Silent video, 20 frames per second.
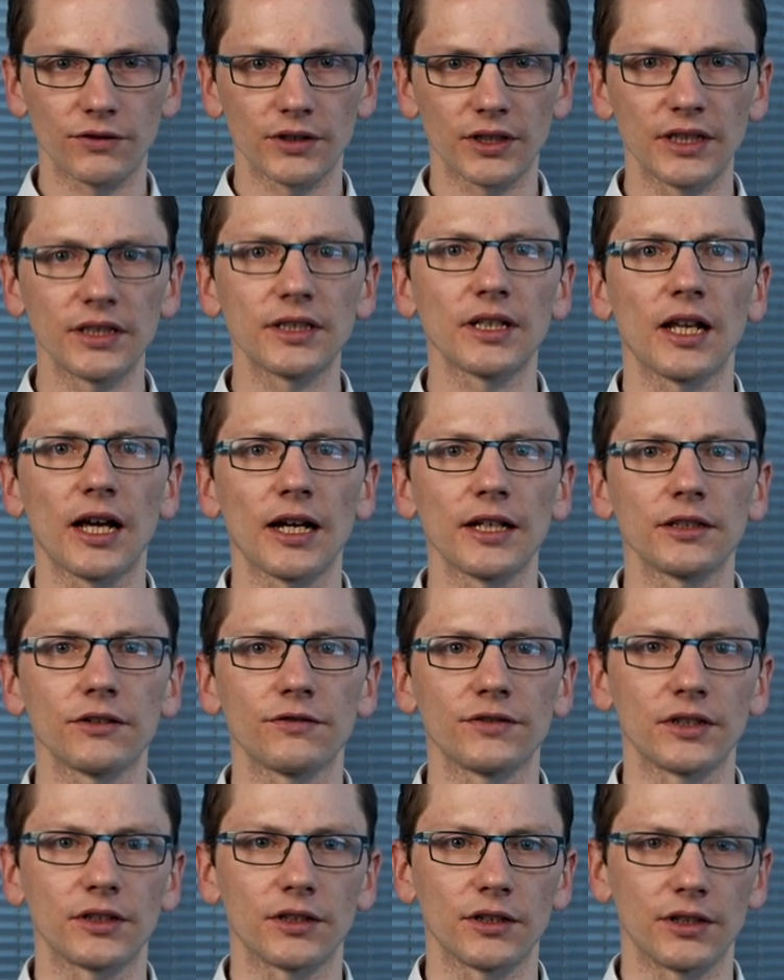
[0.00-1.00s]
in the light of
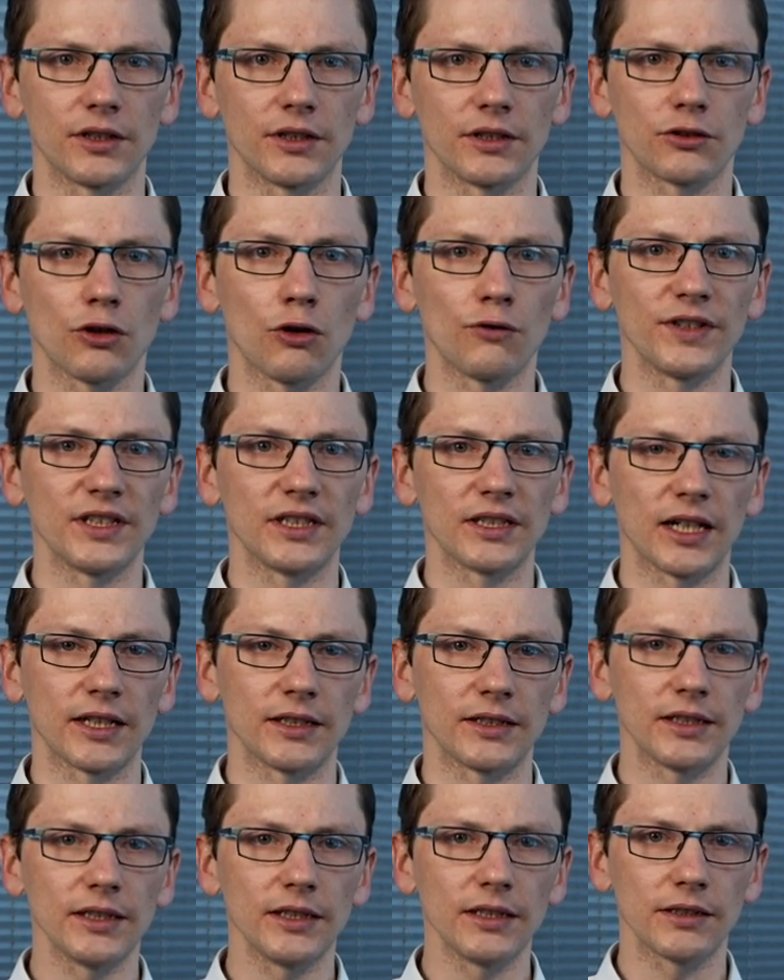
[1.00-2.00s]
the current
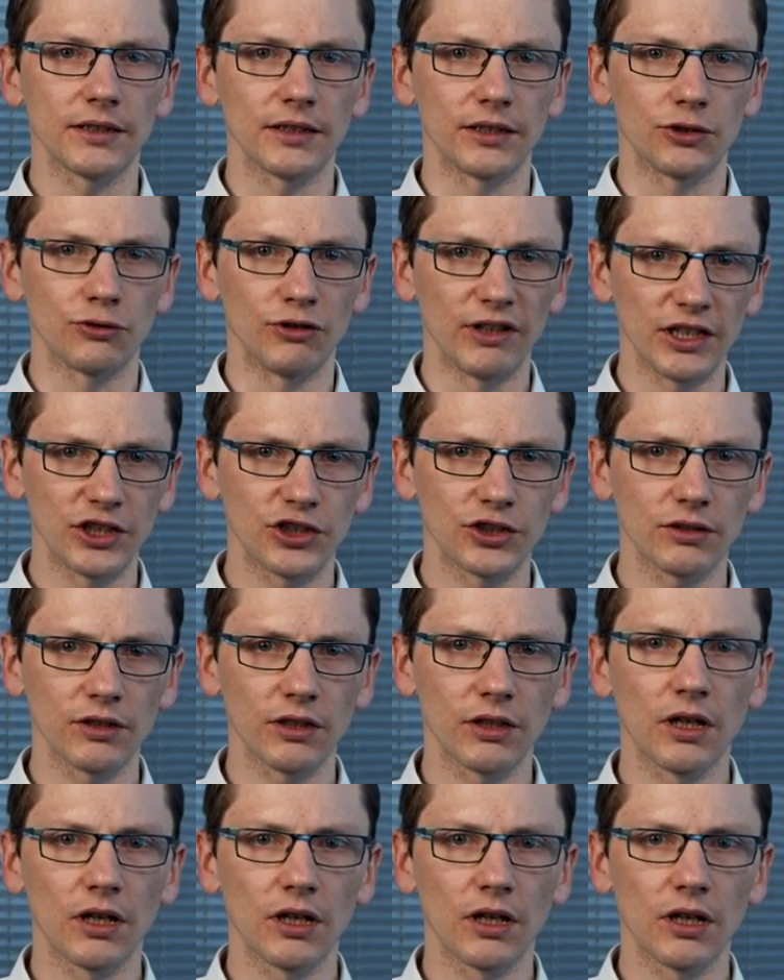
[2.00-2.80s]
COVID-19 situation,